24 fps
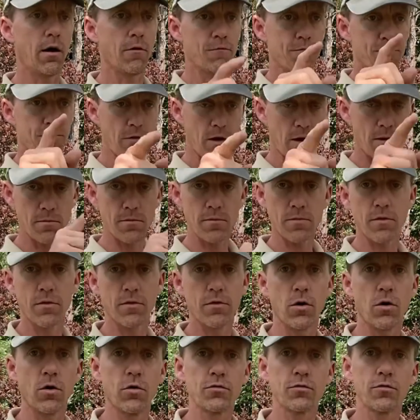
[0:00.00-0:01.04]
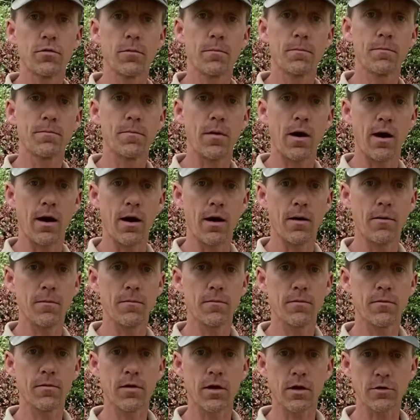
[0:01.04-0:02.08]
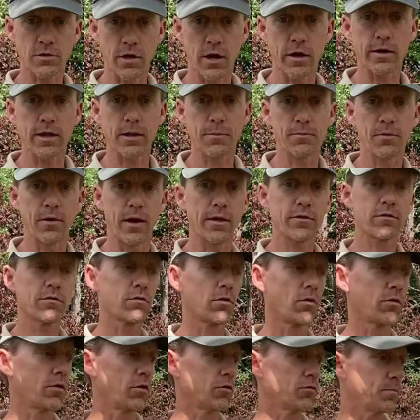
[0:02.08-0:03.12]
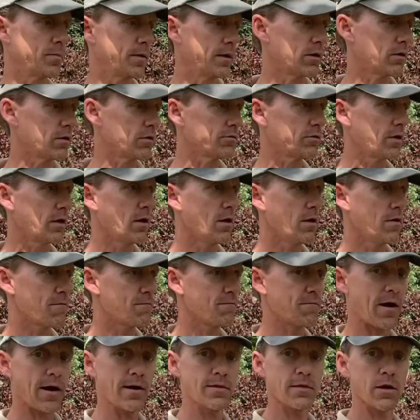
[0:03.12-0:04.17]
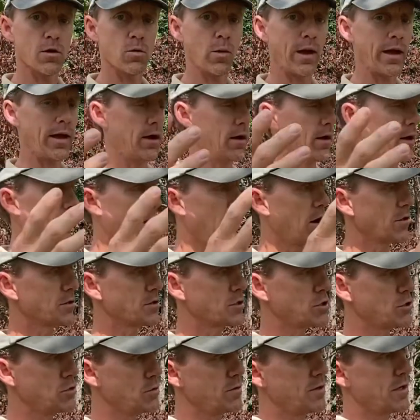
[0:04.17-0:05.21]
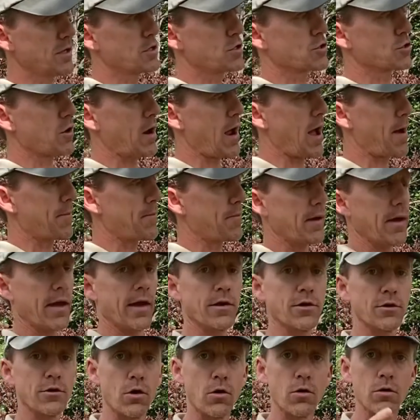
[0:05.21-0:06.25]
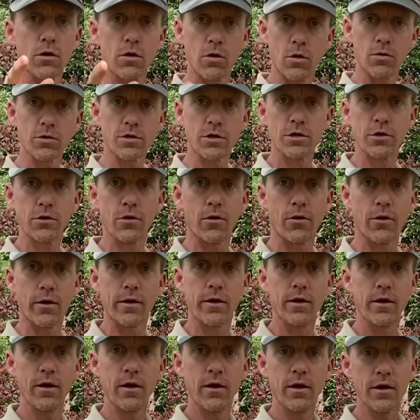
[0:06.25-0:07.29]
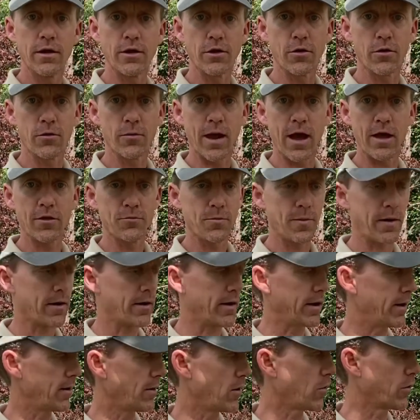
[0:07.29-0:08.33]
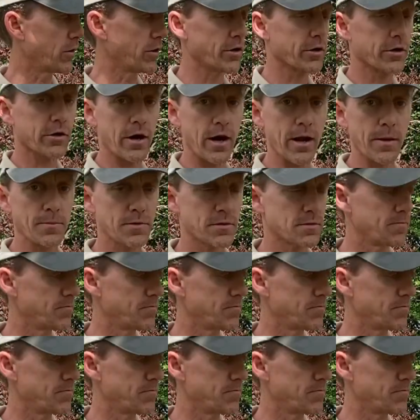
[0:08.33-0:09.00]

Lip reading: from those target plants, so those beetles find their way to this trap and don't go to your raspberry or your grapes.